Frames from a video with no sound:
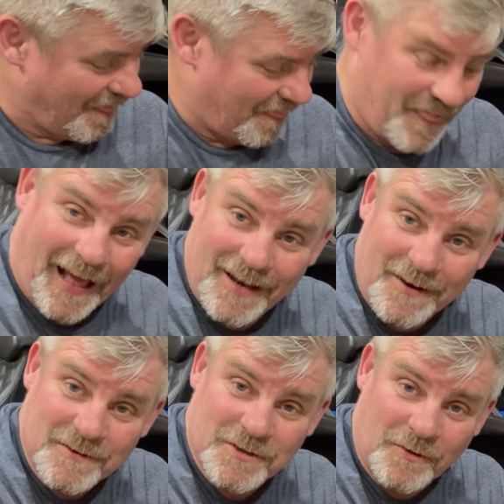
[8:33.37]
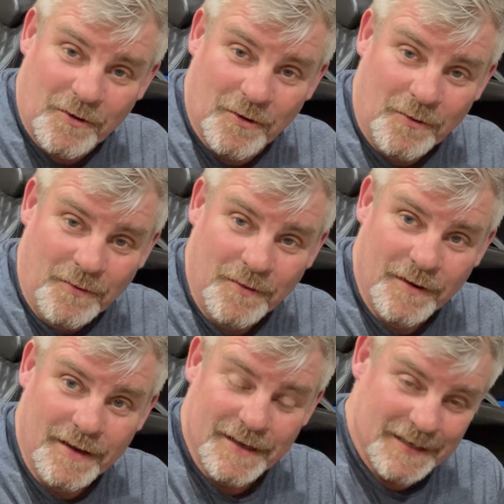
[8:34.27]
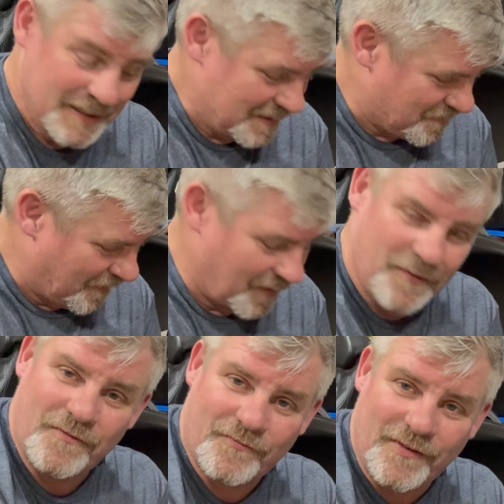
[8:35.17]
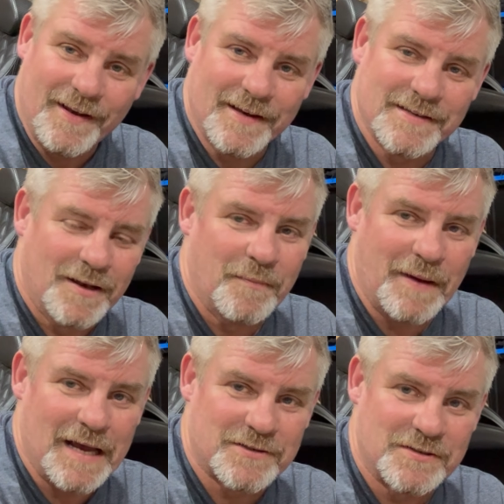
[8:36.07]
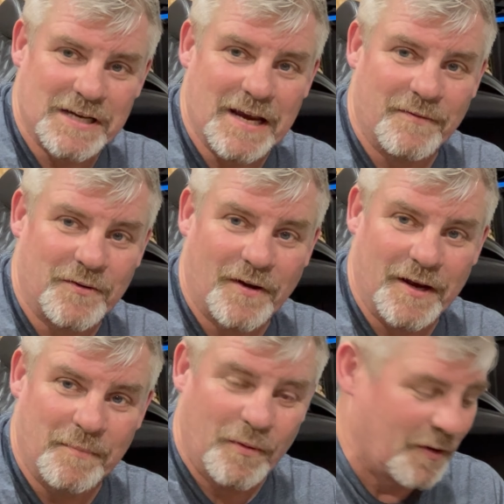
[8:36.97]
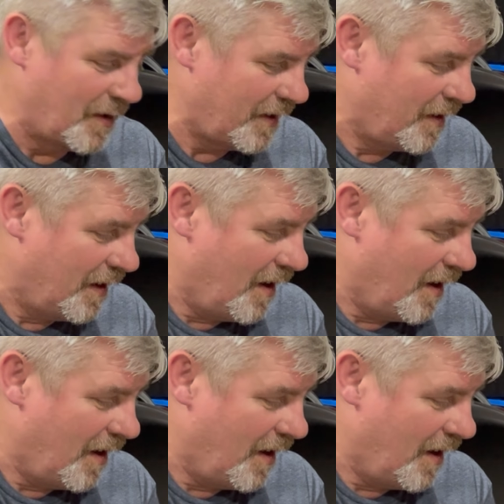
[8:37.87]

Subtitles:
that little screw is one of the fiddliest little bastards I ever tried to put on.